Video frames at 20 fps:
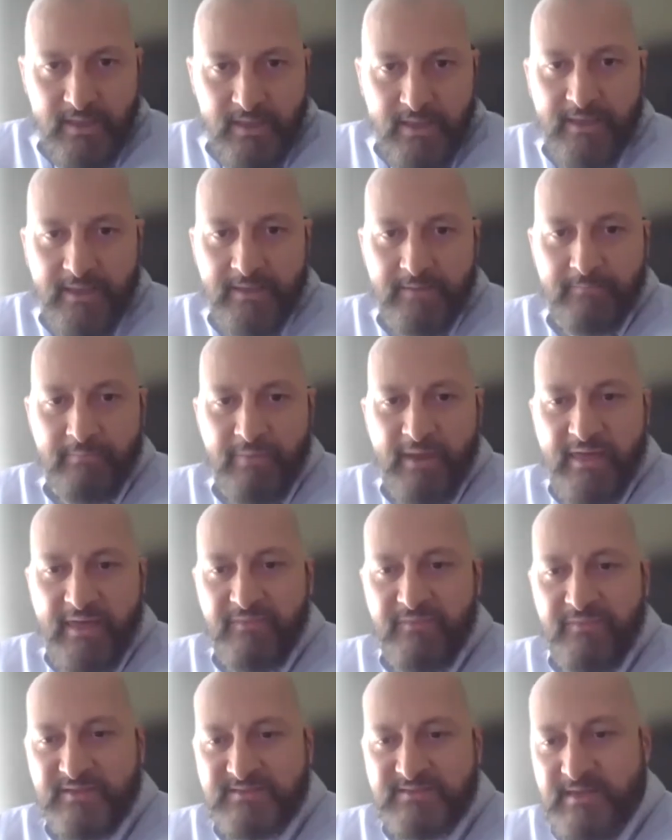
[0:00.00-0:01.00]
And
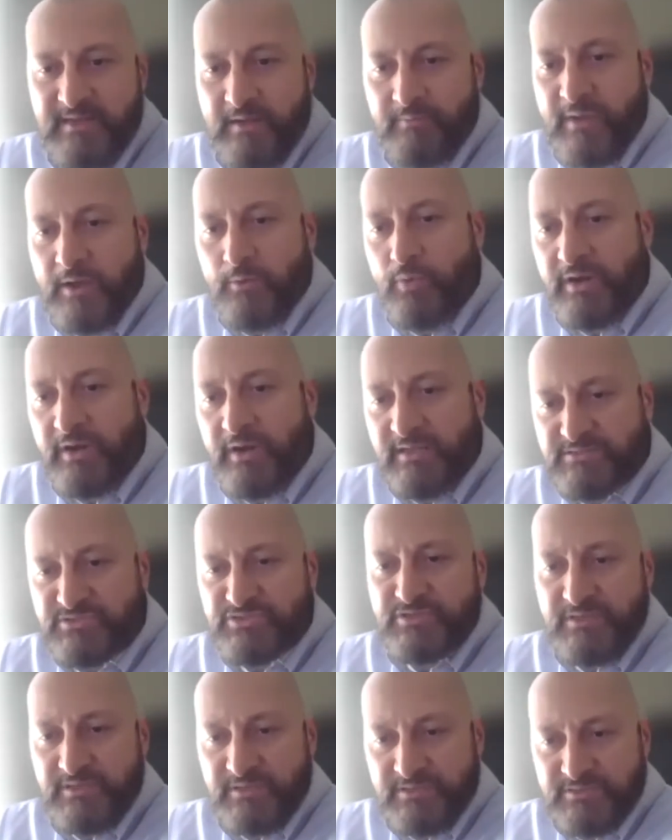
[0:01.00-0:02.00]
by the time I
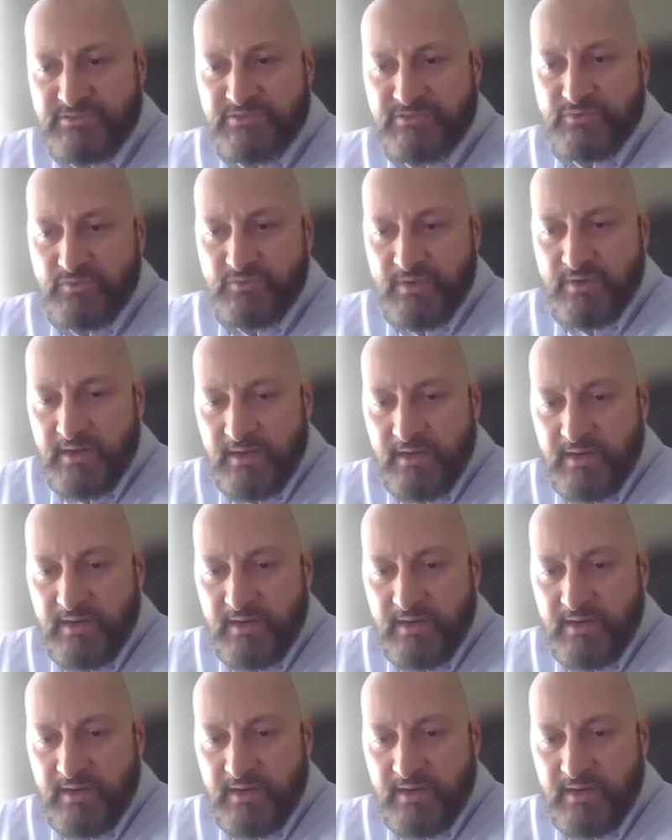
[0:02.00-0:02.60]
went into